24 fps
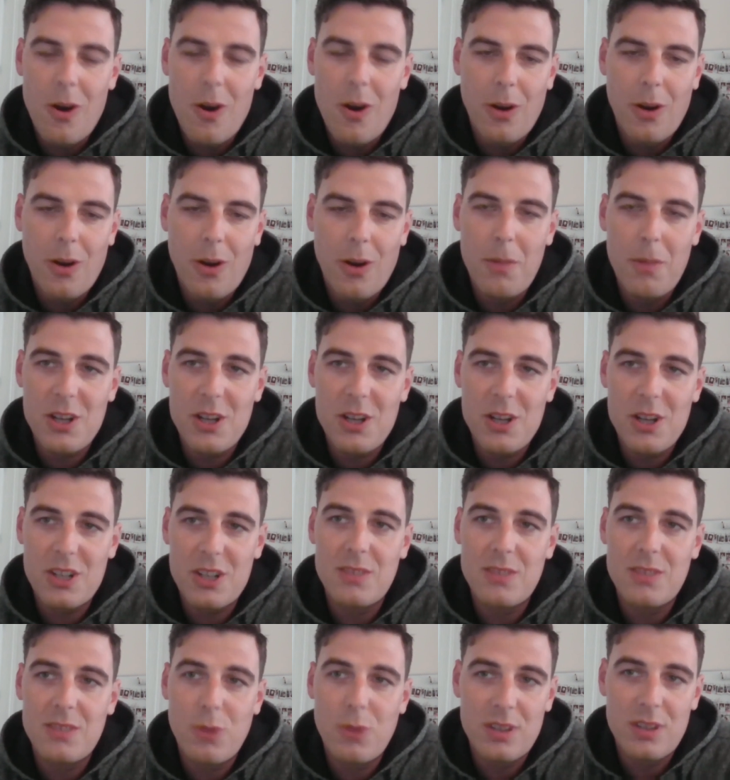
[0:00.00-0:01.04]
all
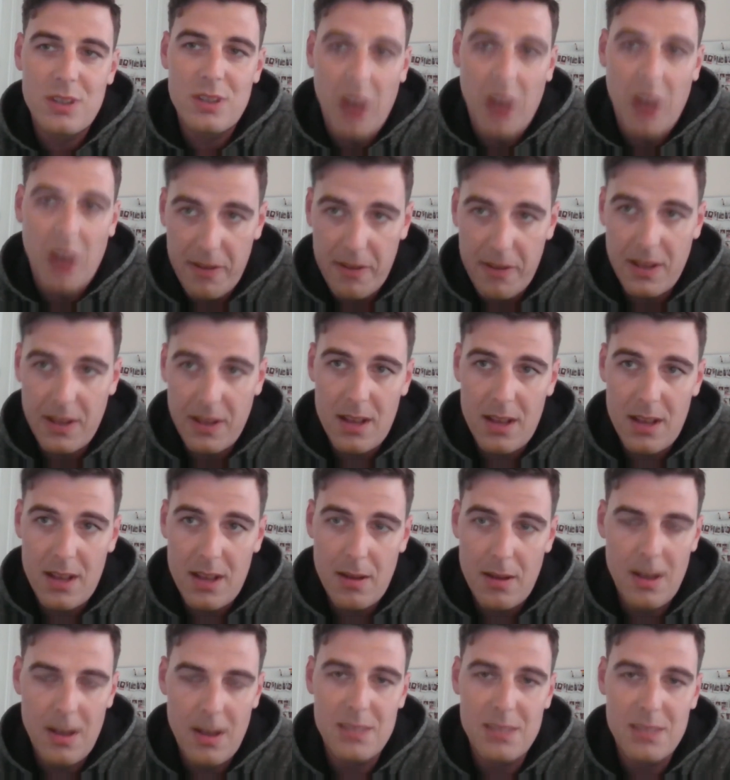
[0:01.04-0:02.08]
measures was
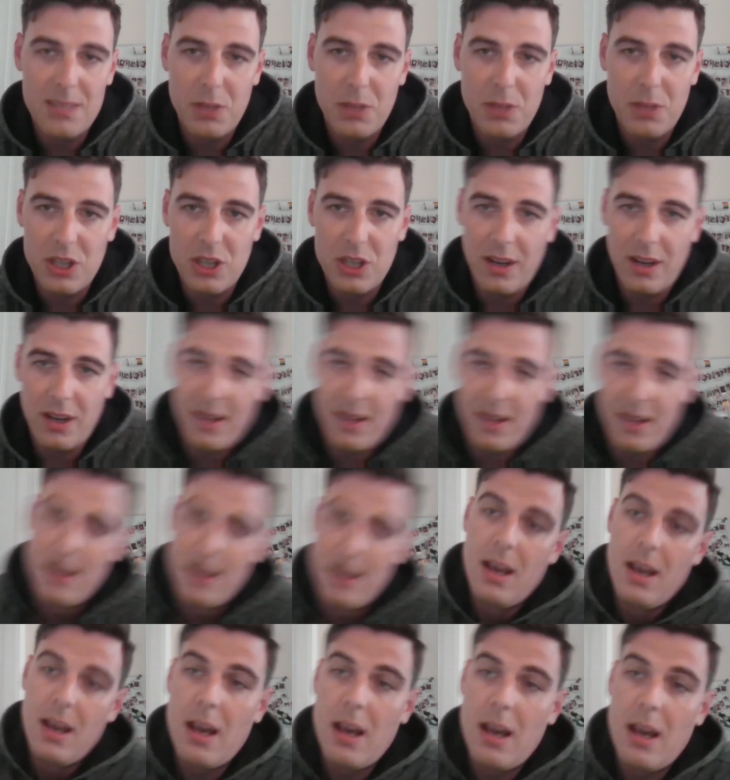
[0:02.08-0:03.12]
lifted, especially
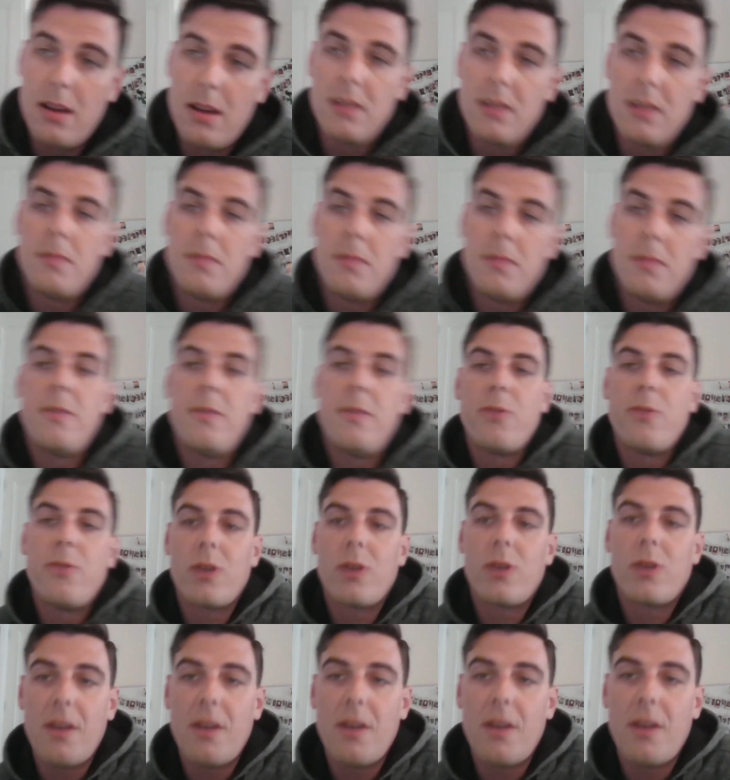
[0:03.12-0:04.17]

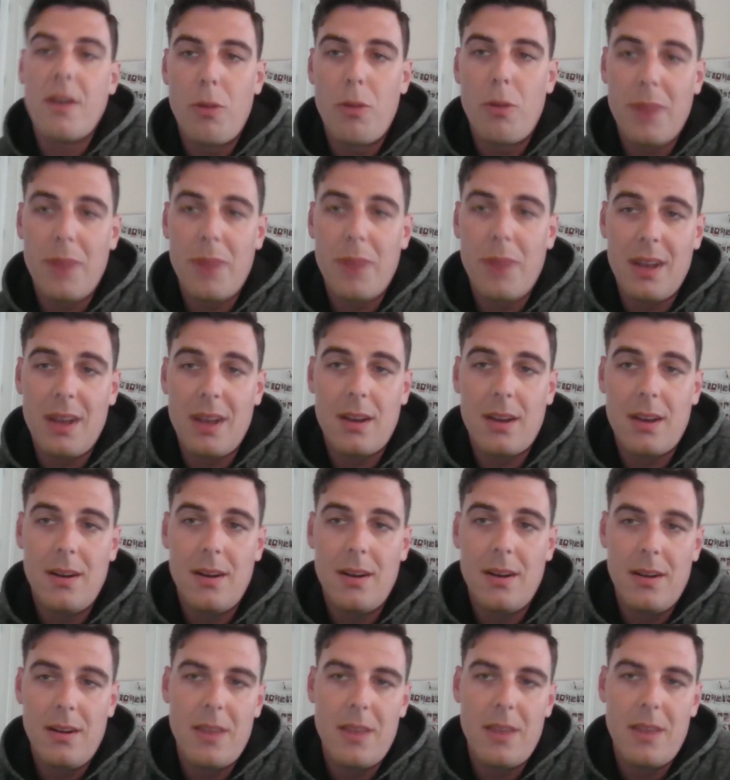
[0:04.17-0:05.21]
for developing
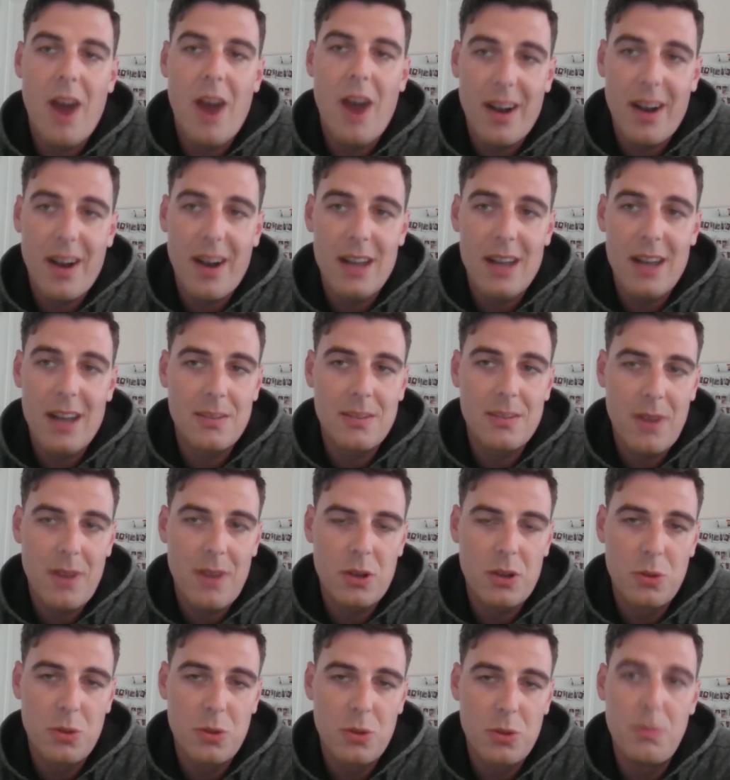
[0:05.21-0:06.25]
in areas
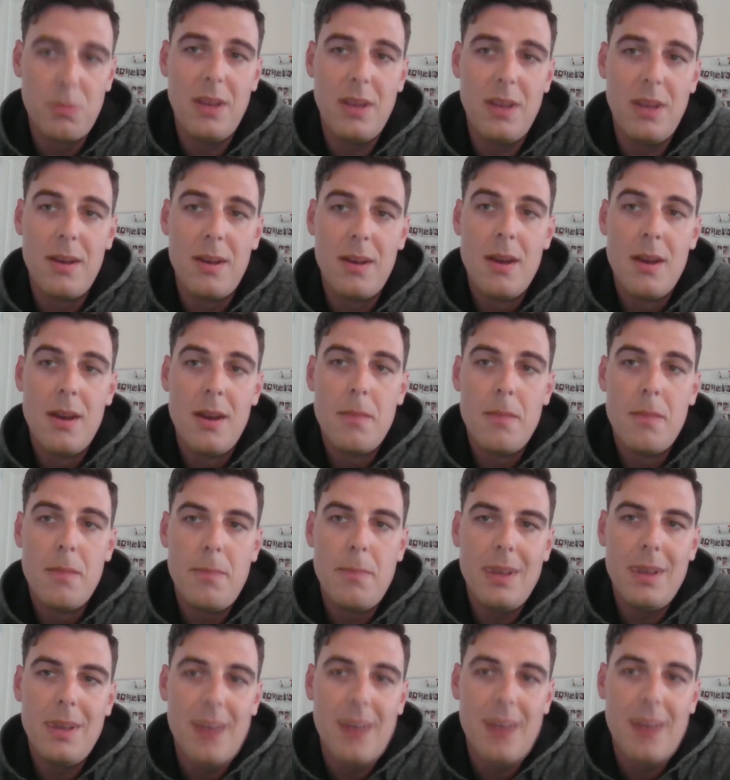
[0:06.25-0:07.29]
where should be
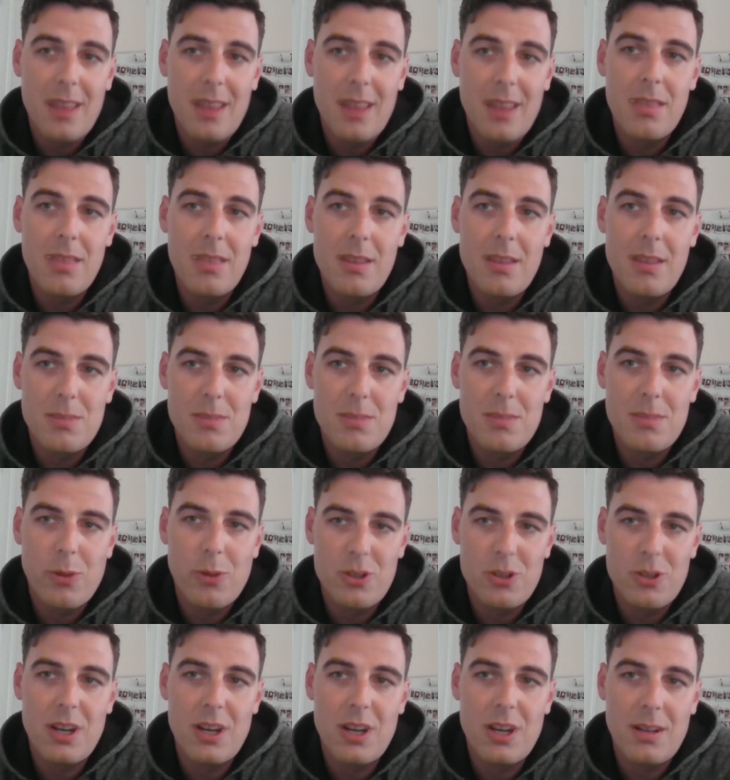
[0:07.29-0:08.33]
done. This
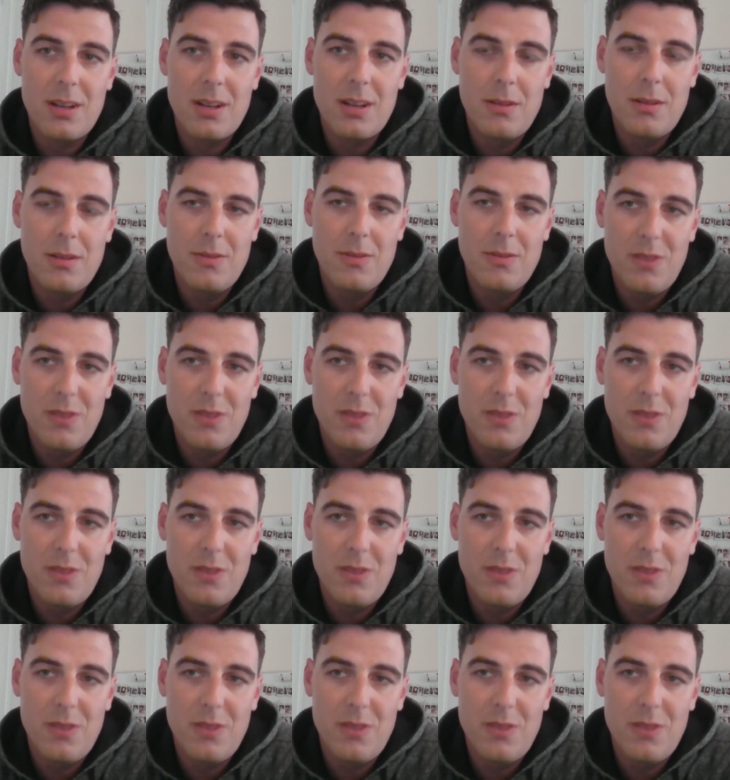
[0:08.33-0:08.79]
project